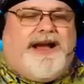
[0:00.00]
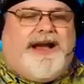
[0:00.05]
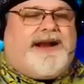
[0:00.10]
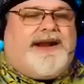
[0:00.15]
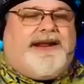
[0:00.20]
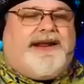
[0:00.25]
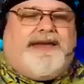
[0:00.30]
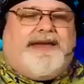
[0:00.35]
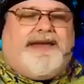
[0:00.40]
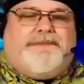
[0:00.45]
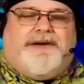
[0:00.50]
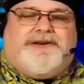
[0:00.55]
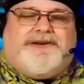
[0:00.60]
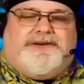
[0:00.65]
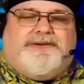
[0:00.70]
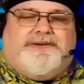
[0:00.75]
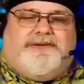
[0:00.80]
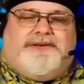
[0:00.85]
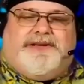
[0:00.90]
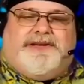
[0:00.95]
I'm going to keep on
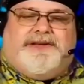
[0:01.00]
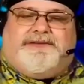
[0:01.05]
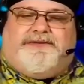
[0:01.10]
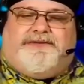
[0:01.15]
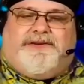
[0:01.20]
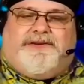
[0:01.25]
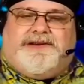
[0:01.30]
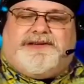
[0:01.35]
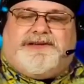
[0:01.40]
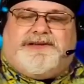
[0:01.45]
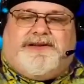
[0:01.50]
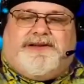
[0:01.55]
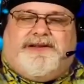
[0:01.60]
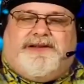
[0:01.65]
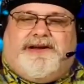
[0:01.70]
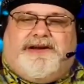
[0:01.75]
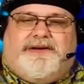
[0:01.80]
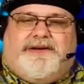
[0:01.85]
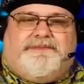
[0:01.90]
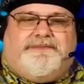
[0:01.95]
doing these for until,
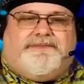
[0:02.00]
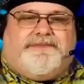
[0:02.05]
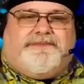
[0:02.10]
uh,